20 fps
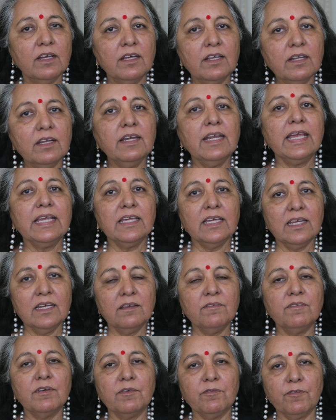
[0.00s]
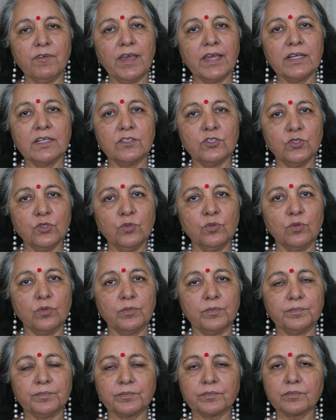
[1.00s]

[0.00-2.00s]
negative effect too.